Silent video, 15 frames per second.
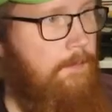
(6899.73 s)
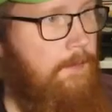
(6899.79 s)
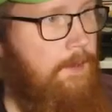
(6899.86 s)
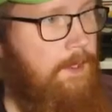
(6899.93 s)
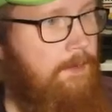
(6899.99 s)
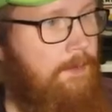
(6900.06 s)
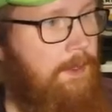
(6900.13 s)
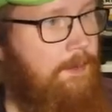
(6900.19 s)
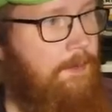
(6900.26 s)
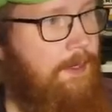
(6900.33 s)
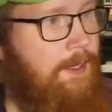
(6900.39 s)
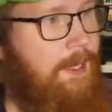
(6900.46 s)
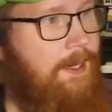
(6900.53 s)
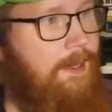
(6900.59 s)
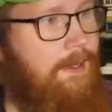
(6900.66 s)
Yeah, we, we're
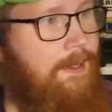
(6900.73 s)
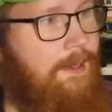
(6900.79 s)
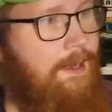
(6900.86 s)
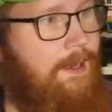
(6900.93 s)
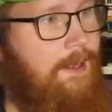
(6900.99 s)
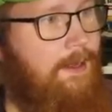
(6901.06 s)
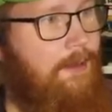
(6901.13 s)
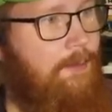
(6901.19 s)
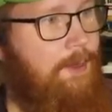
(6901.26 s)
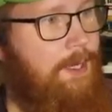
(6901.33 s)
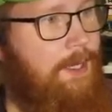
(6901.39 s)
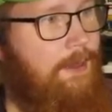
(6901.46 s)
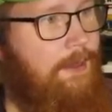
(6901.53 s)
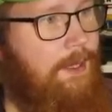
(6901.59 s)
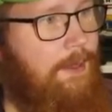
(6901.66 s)
getting like a
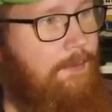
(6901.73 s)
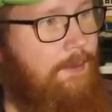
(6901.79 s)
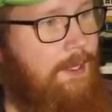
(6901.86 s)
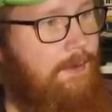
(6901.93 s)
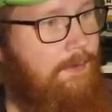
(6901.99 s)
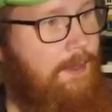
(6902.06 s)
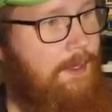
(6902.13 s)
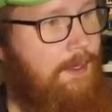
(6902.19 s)
Halloween themed level.